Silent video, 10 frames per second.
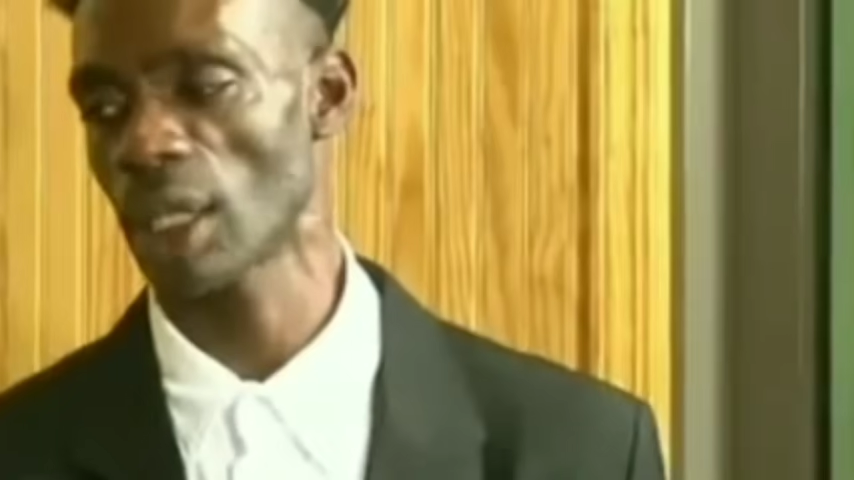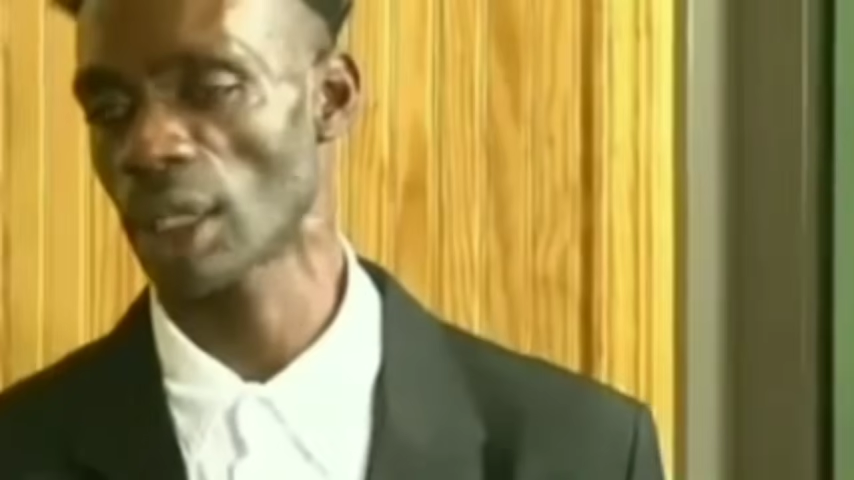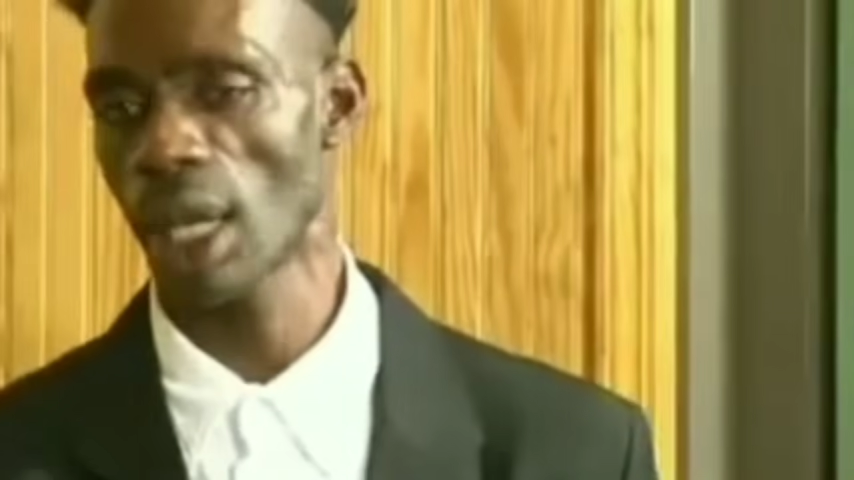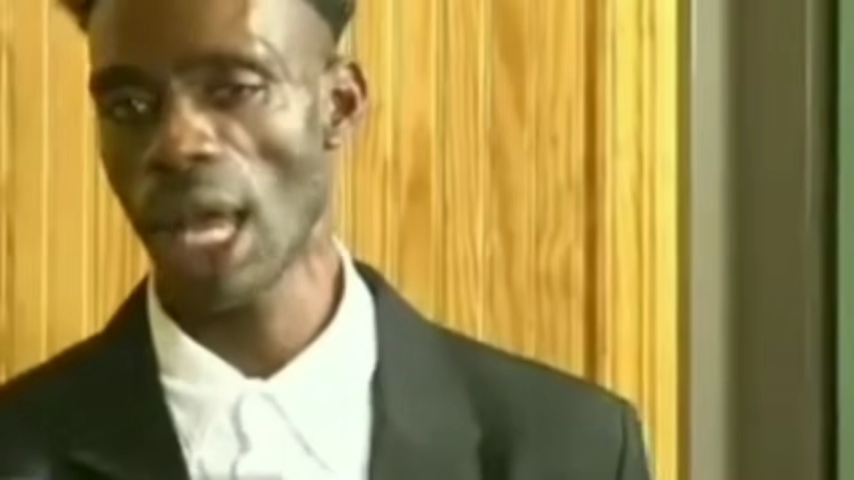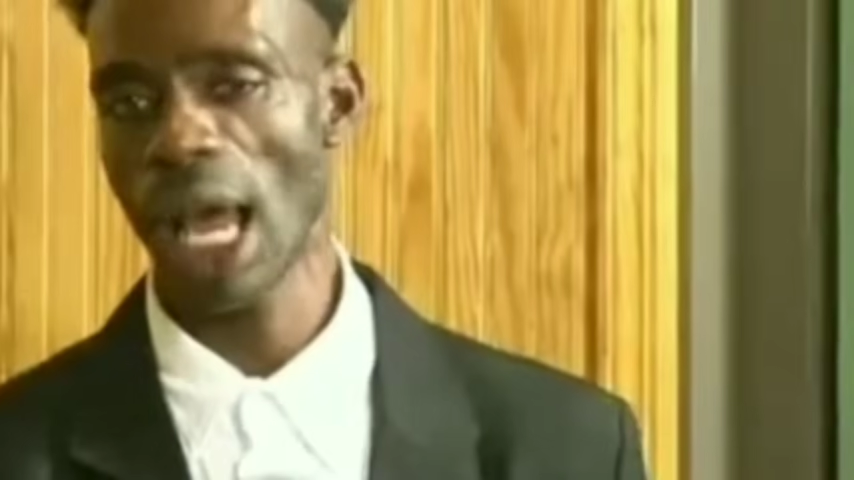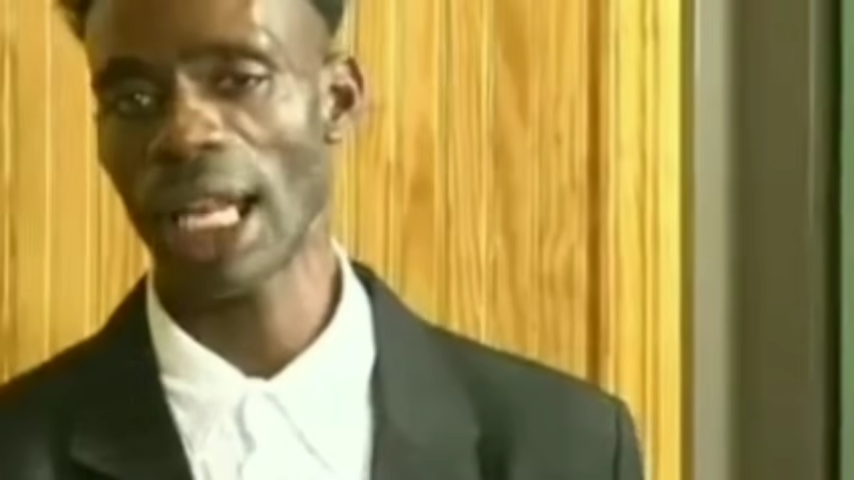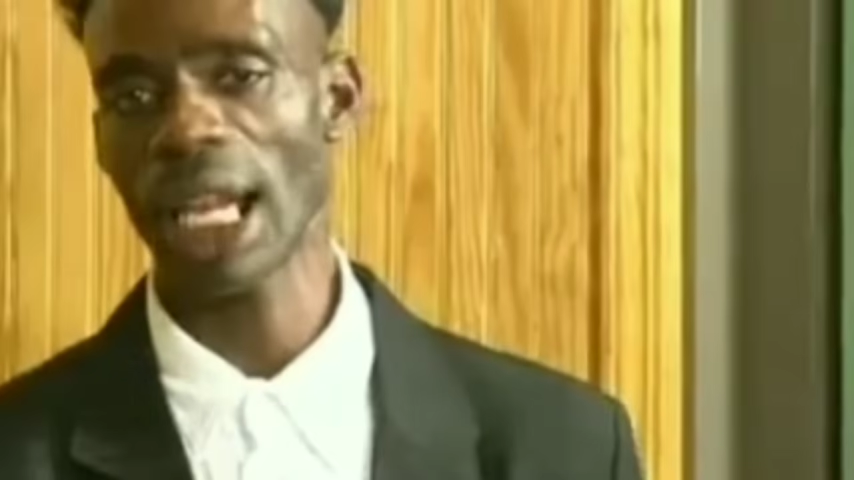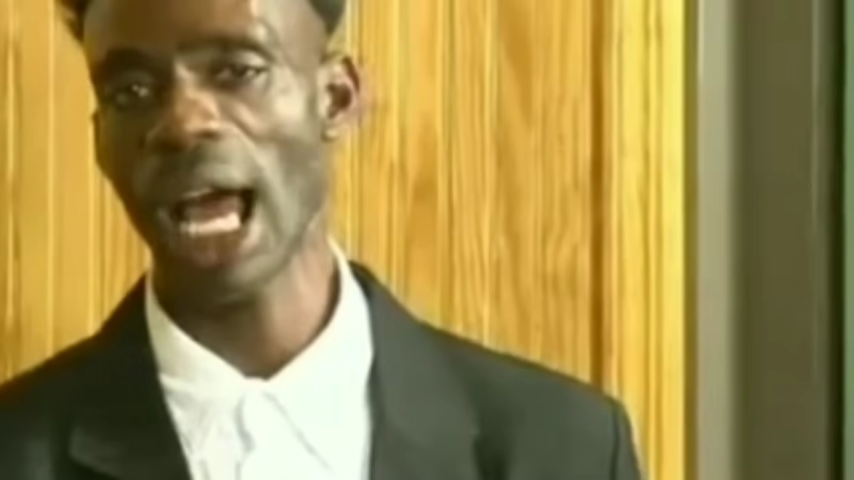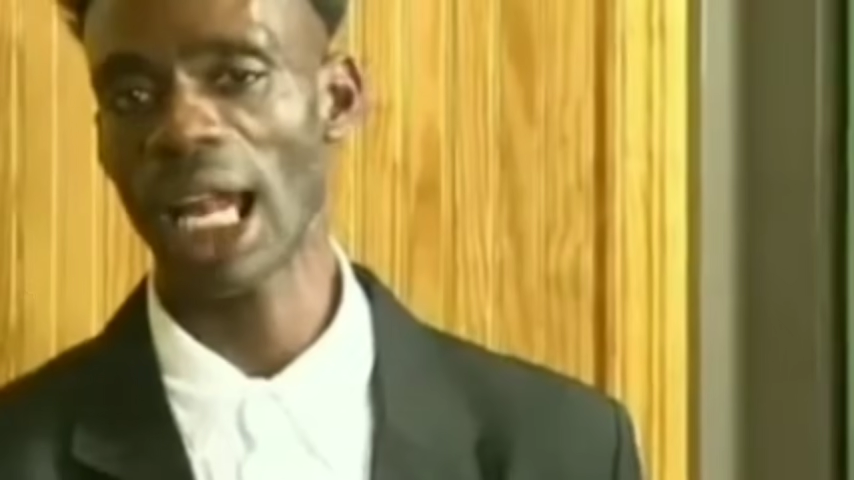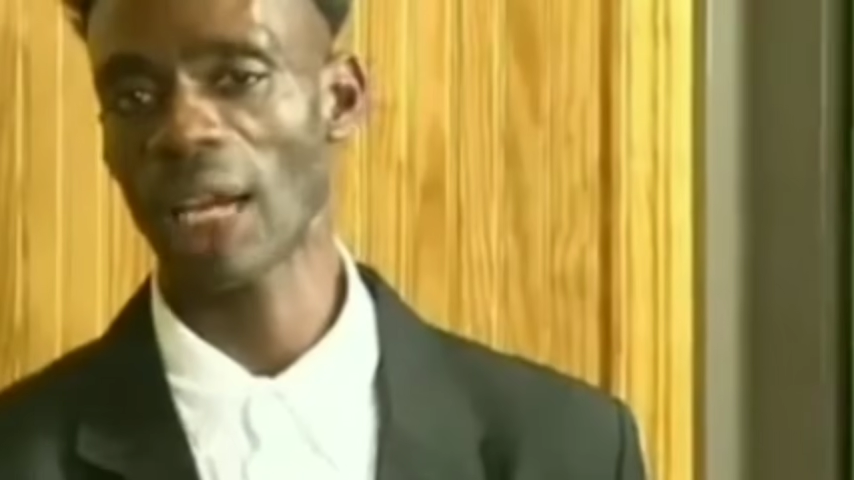Yeah, we
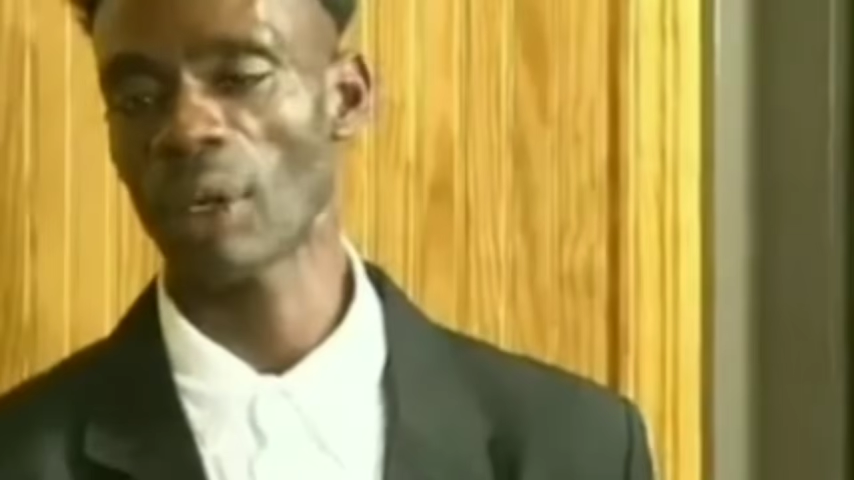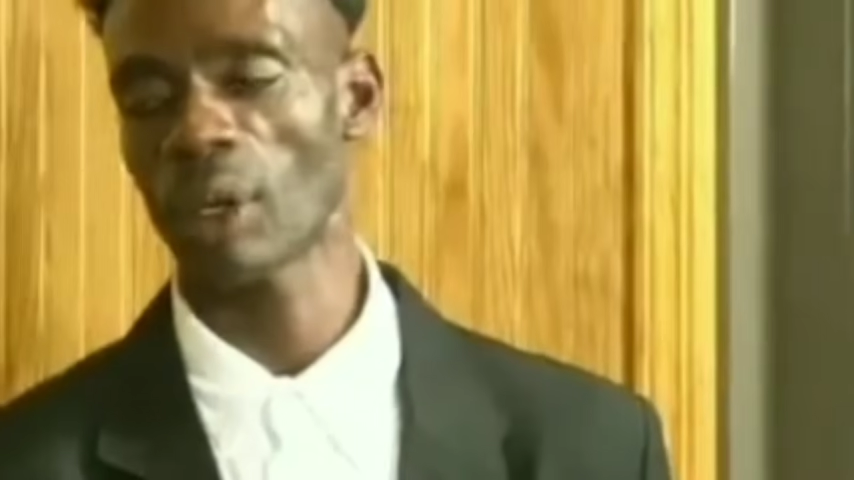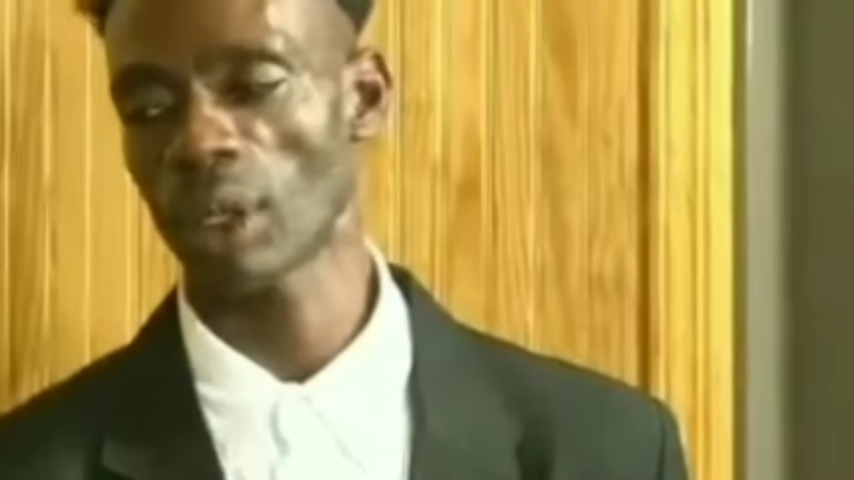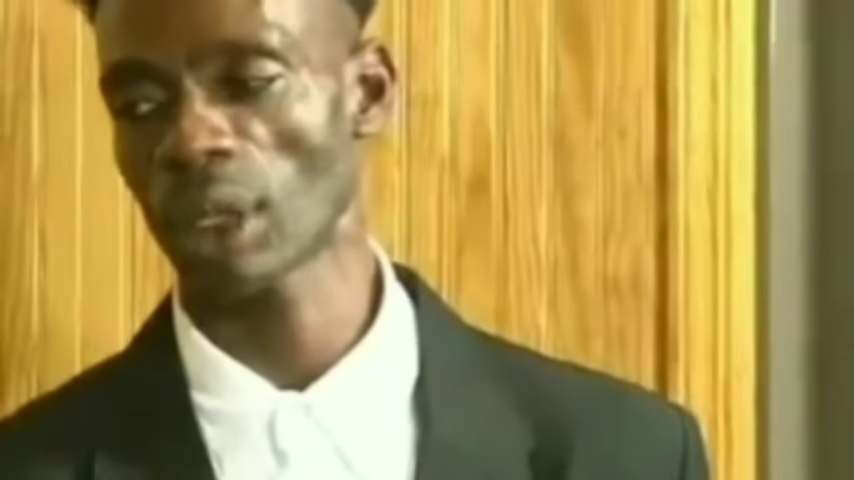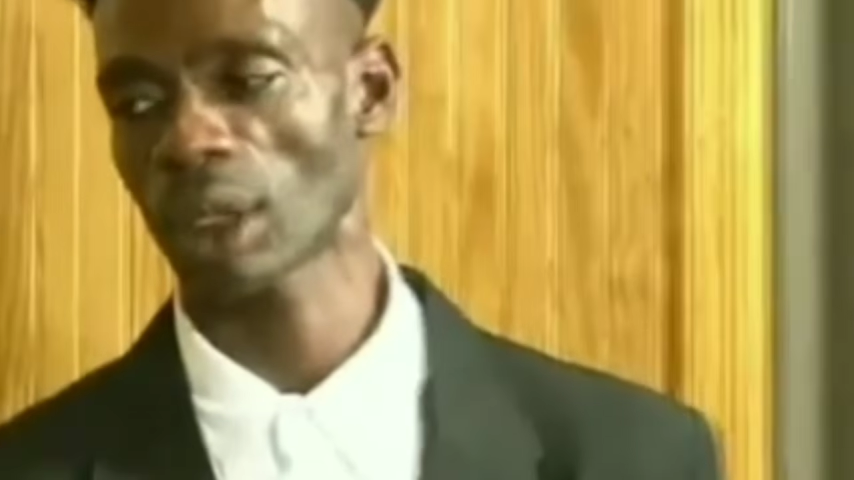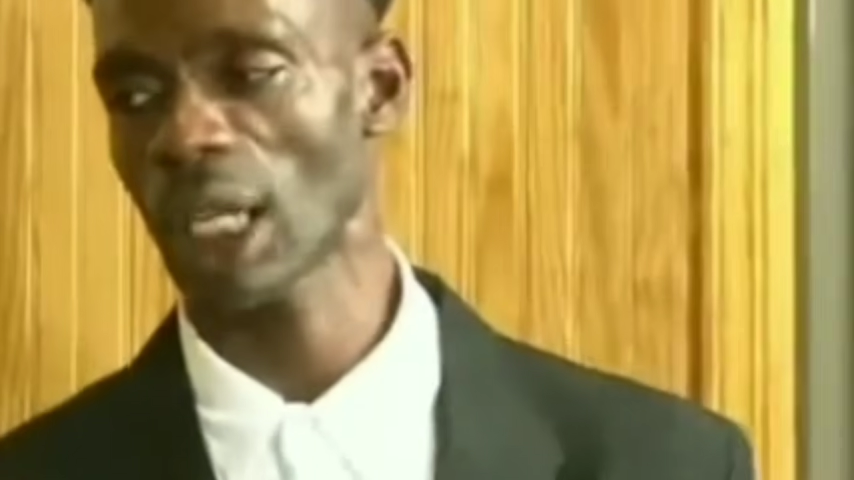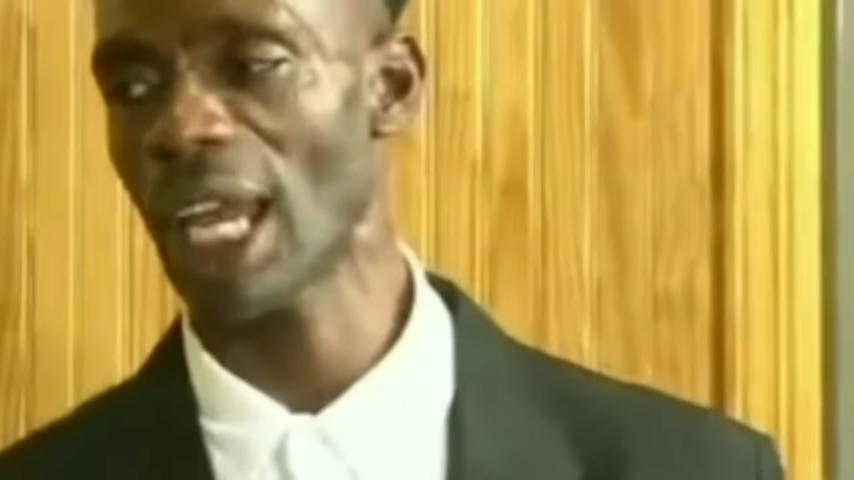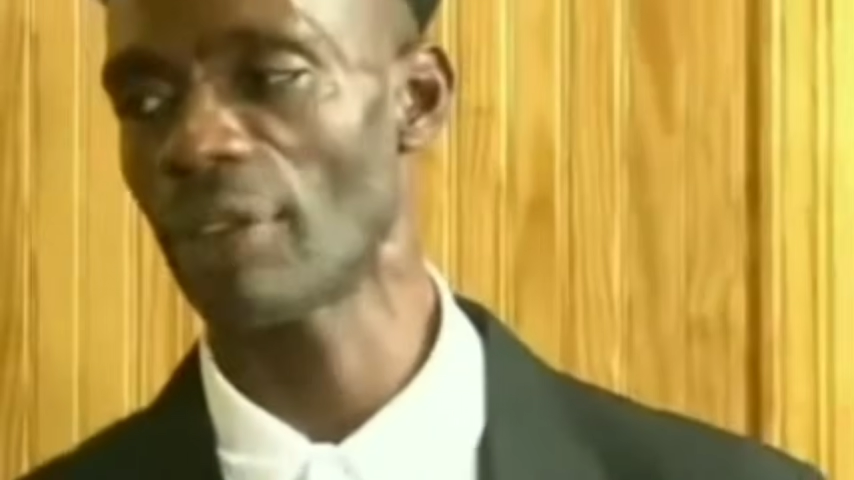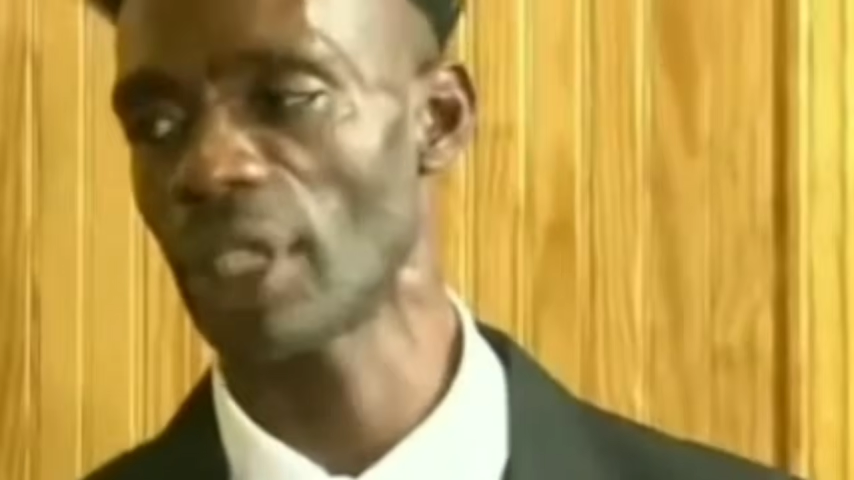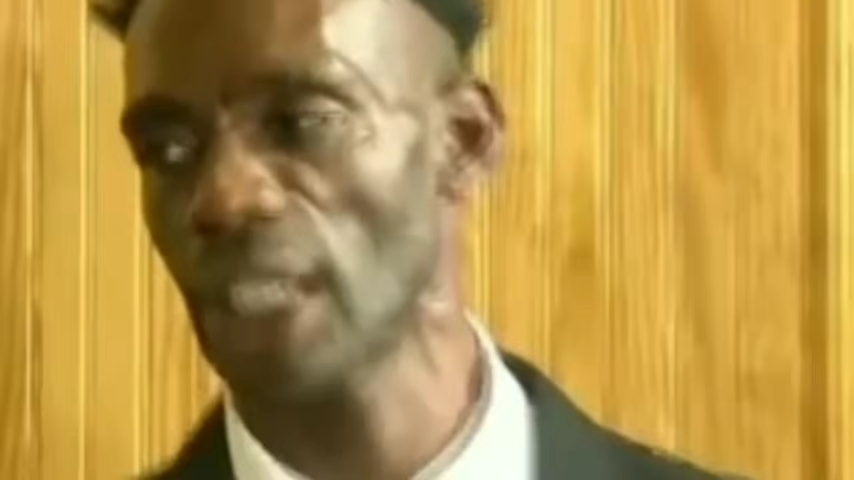say the school
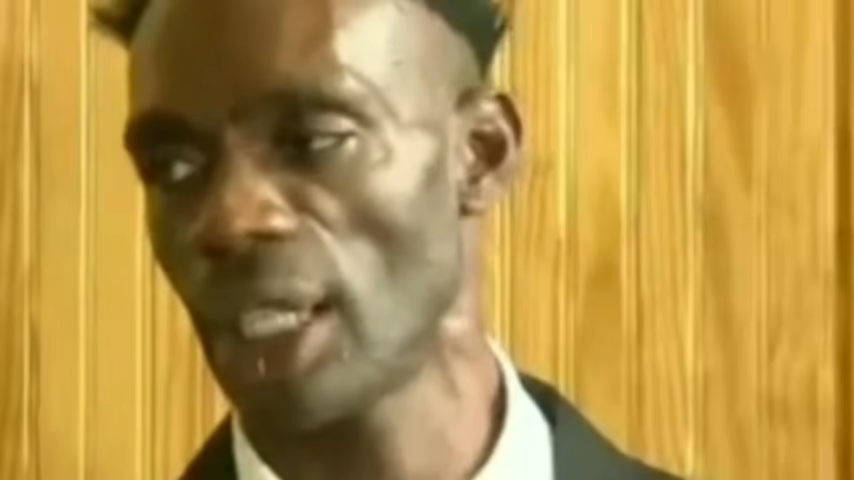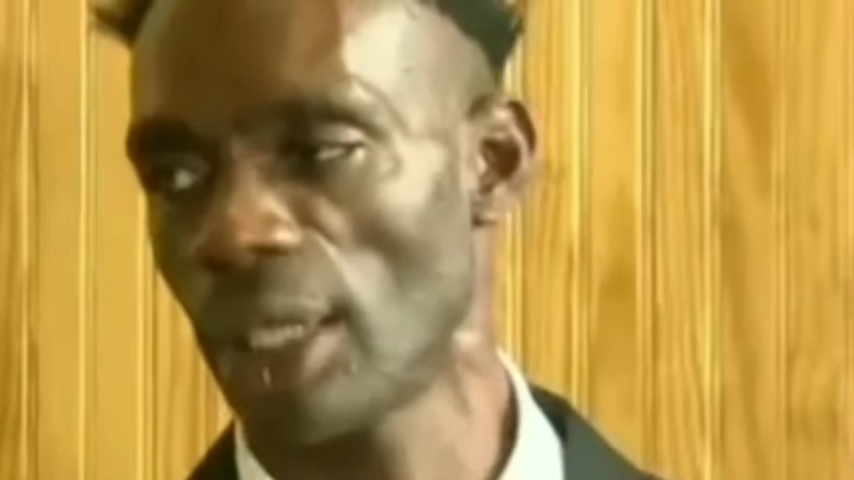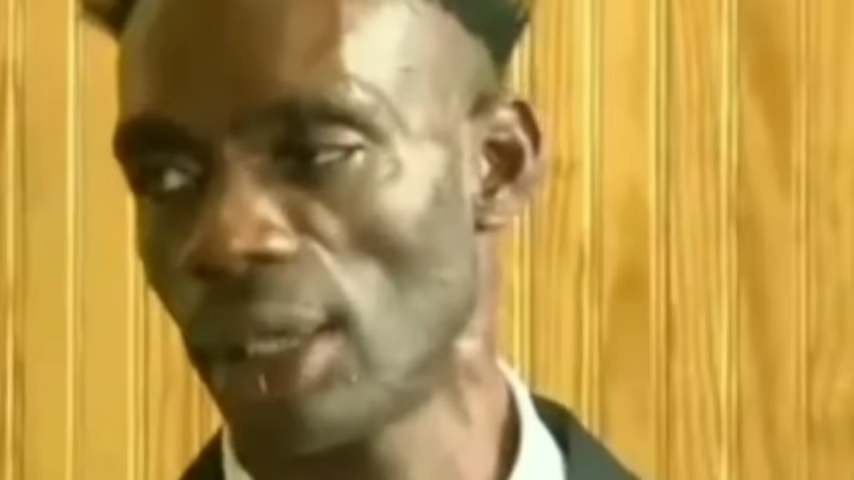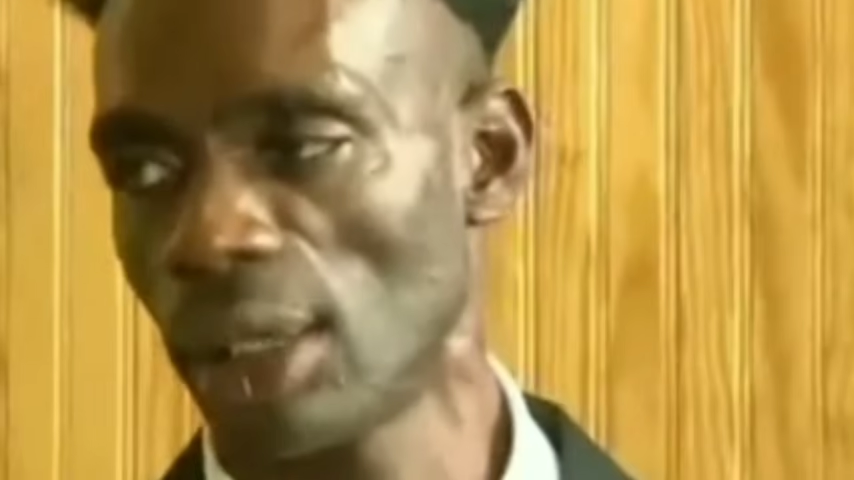performances.